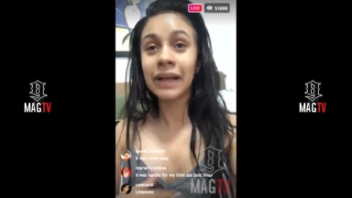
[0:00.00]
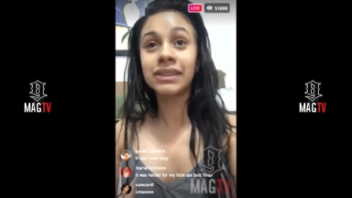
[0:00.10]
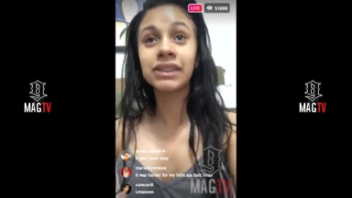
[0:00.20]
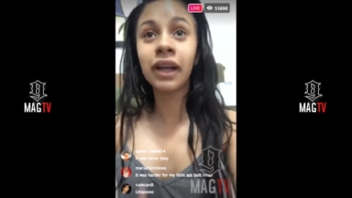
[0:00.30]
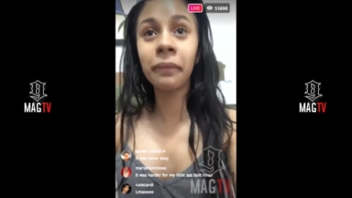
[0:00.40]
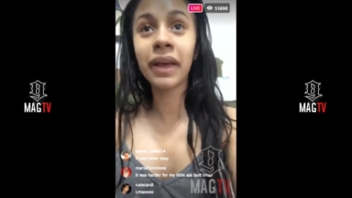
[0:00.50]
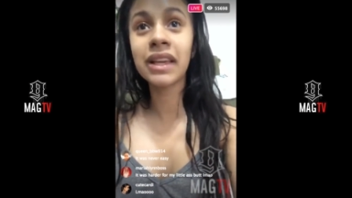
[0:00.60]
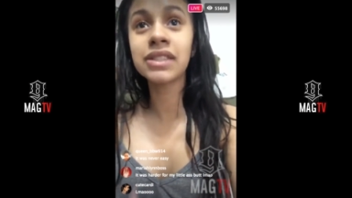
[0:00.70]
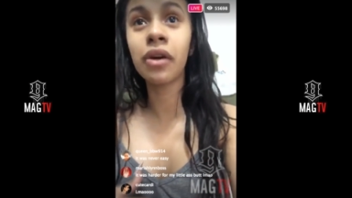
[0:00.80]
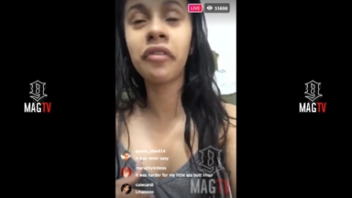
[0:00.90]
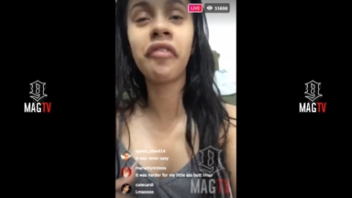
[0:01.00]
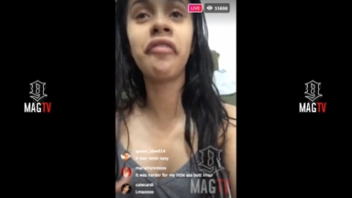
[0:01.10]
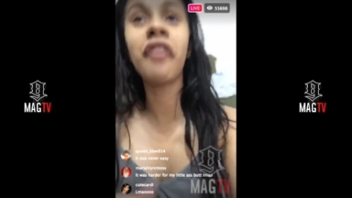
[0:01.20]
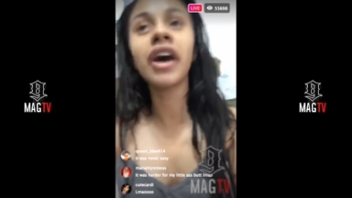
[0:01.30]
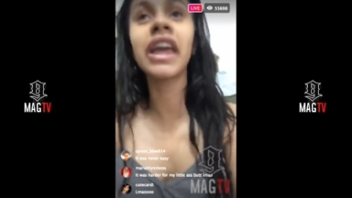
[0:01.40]
My stomach is on
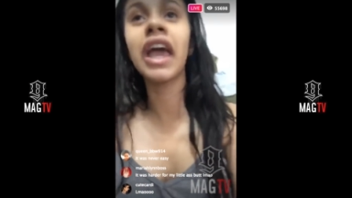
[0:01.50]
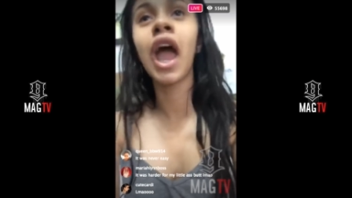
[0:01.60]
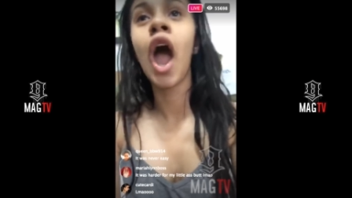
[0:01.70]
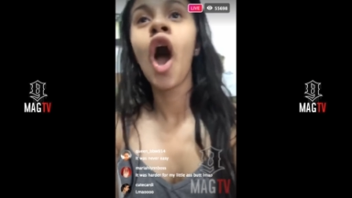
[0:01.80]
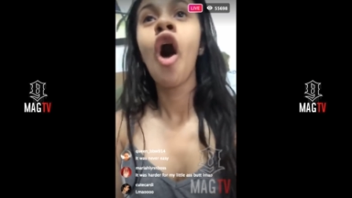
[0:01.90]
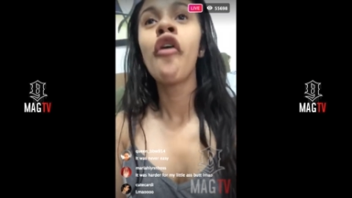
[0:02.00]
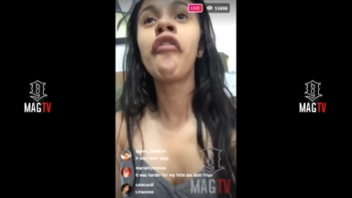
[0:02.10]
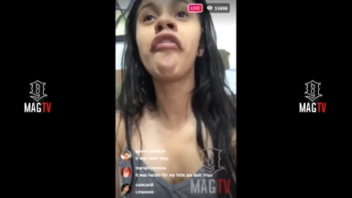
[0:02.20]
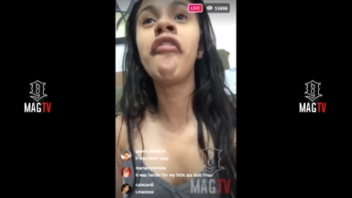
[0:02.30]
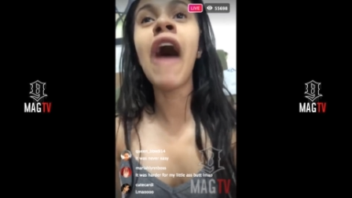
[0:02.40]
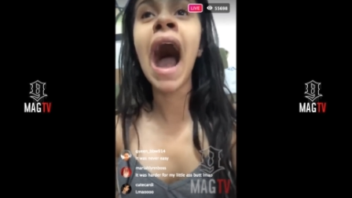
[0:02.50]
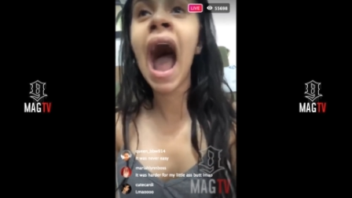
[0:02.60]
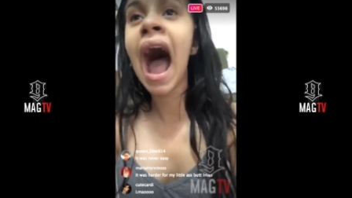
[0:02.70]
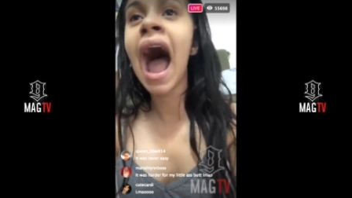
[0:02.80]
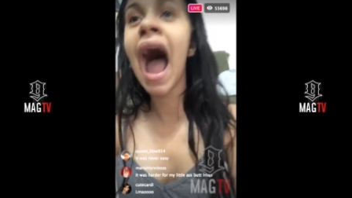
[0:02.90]
fucking
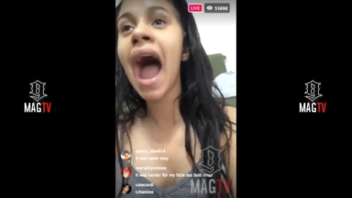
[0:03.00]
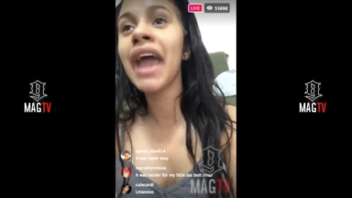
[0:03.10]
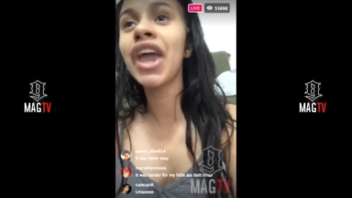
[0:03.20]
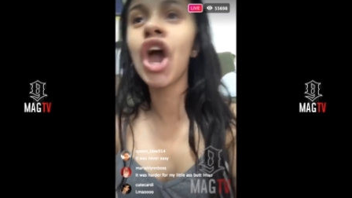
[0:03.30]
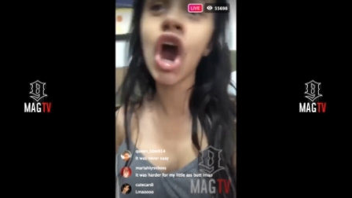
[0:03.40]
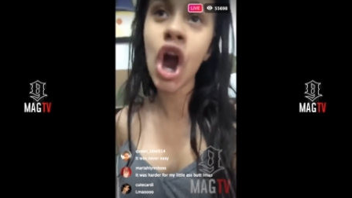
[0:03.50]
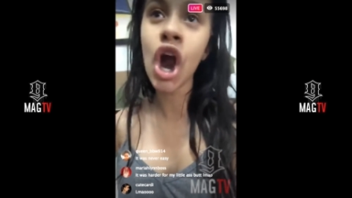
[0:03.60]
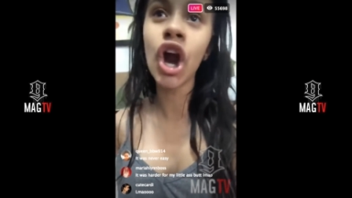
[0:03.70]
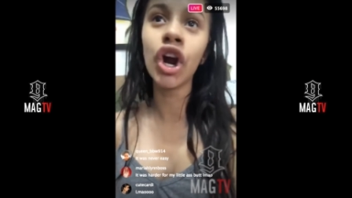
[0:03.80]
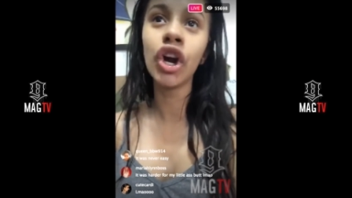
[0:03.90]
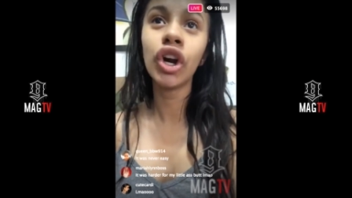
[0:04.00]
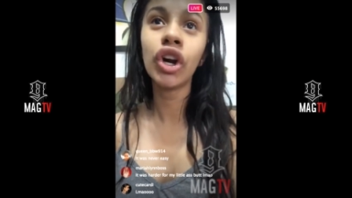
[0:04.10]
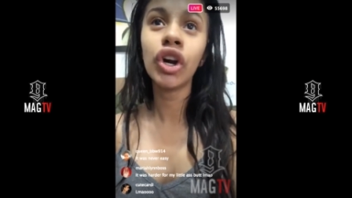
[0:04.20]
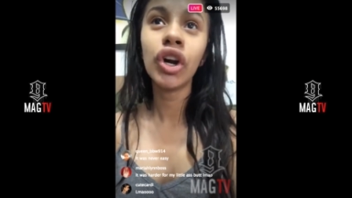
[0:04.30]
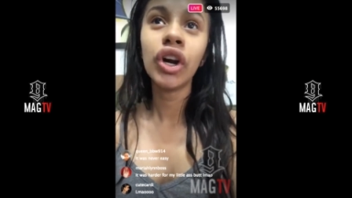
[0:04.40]
fire
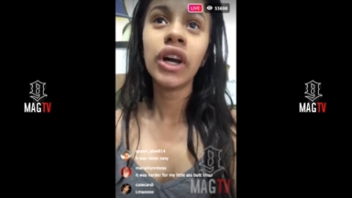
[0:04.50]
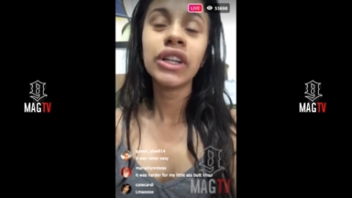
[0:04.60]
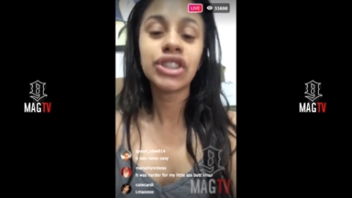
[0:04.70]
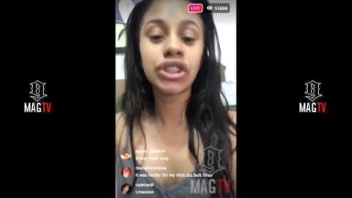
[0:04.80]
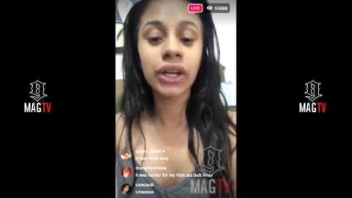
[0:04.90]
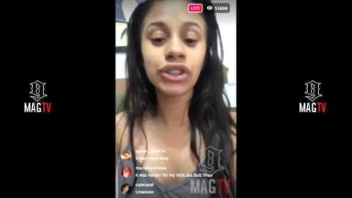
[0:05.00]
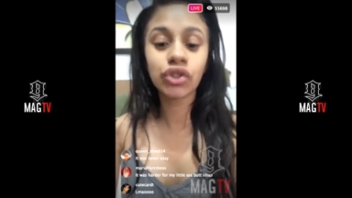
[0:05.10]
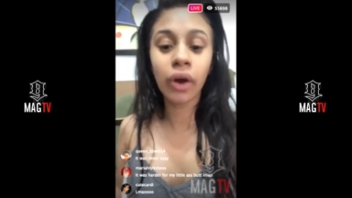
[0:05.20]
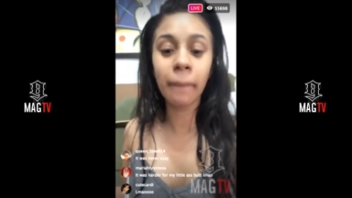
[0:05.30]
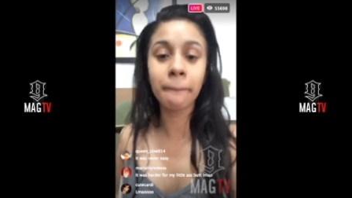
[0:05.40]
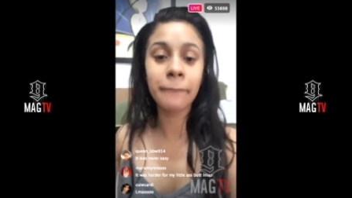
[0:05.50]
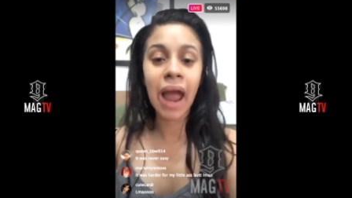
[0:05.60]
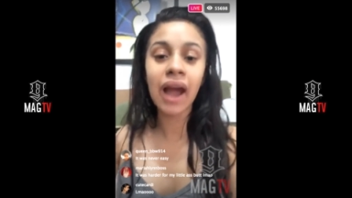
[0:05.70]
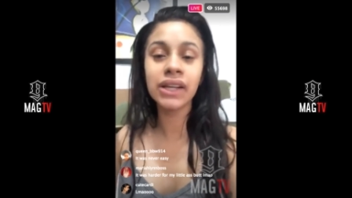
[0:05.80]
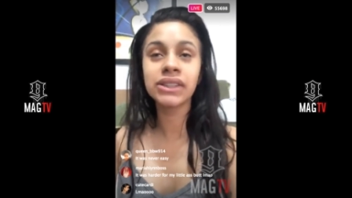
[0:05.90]
shit is so
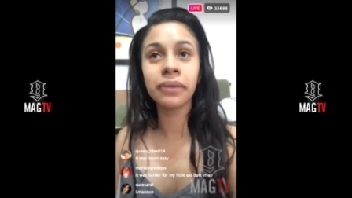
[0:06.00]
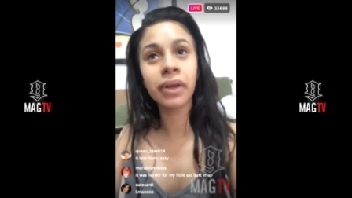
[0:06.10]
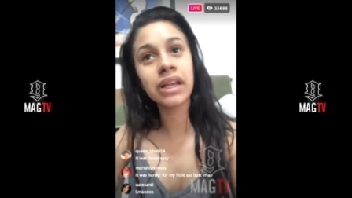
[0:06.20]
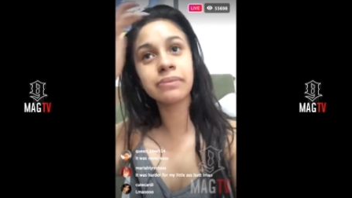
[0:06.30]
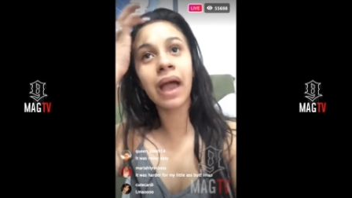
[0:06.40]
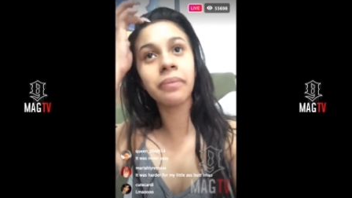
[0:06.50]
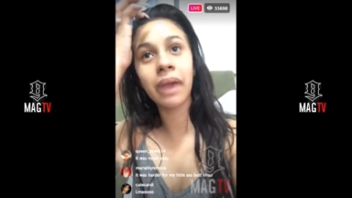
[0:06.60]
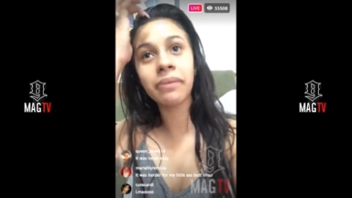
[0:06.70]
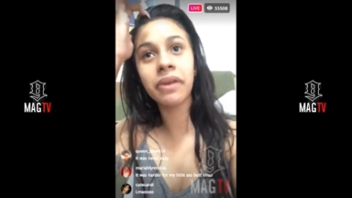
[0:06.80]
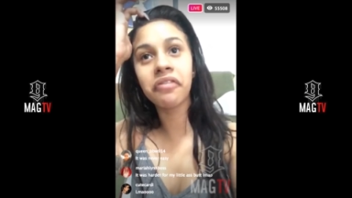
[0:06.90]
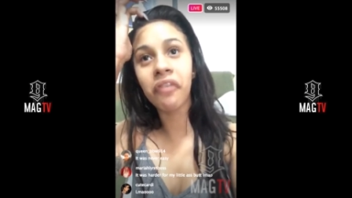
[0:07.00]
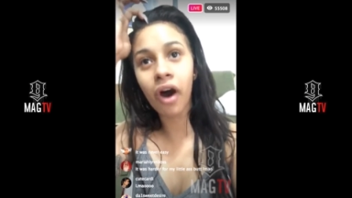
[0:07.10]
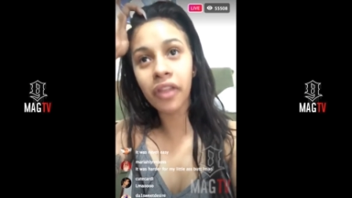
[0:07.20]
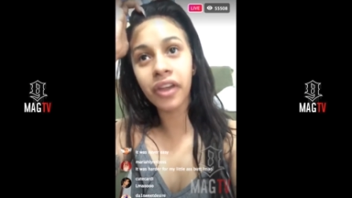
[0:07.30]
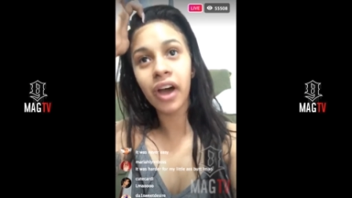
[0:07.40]
embarrassing because my baby
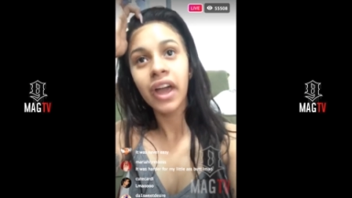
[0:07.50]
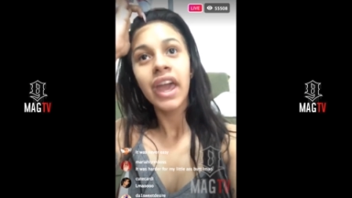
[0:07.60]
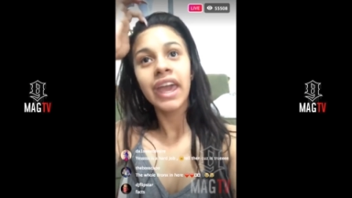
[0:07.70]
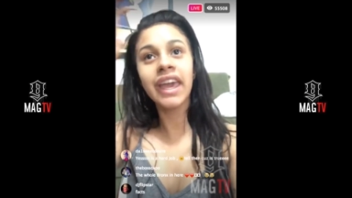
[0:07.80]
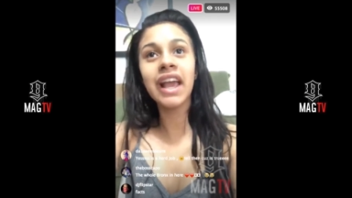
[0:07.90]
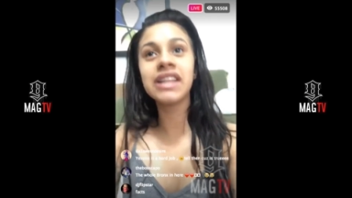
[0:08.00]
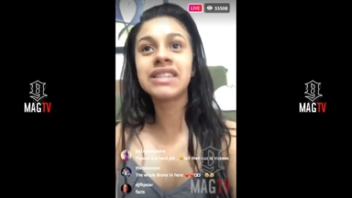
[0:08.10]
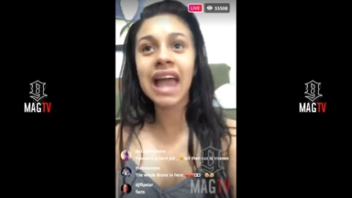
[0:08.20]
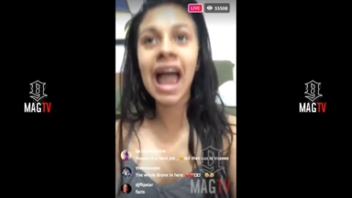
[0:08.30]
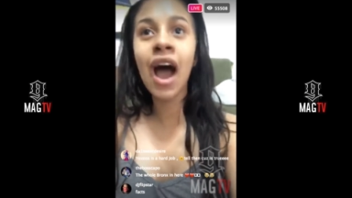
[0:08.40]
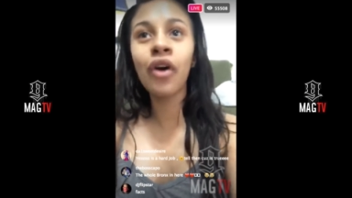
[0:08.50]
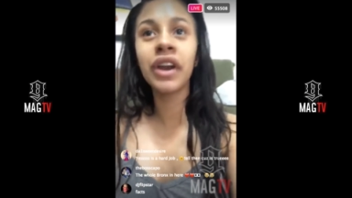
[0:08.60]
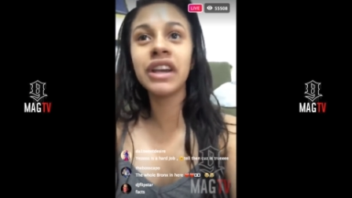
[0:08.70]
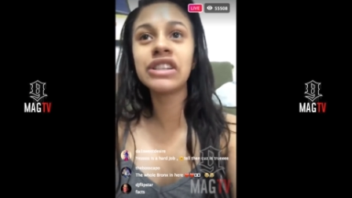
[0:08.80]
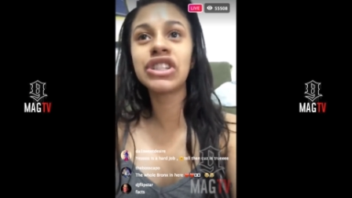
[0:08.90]
father, he in
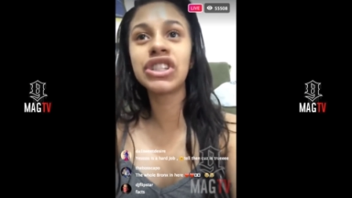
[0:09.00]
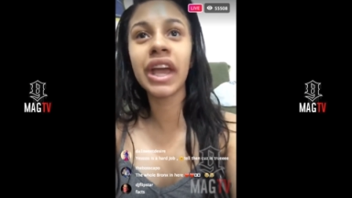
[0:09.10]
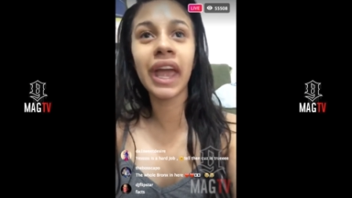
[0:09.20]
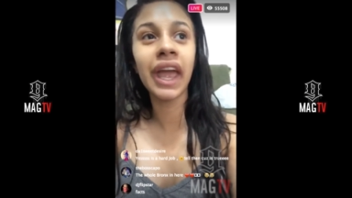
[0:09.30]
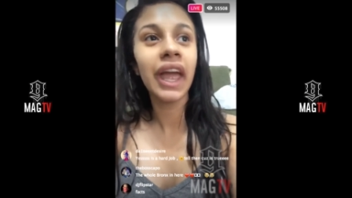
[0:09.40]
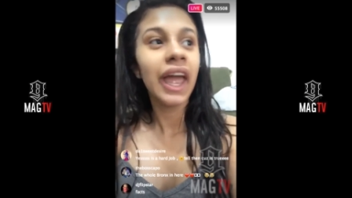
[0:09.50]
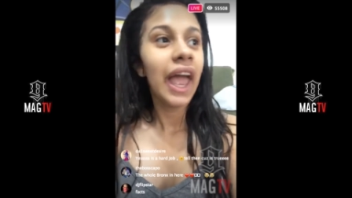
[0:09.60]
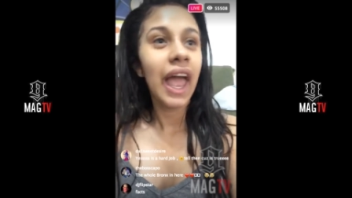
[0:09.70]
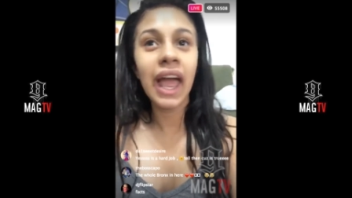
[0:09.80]
town and shit.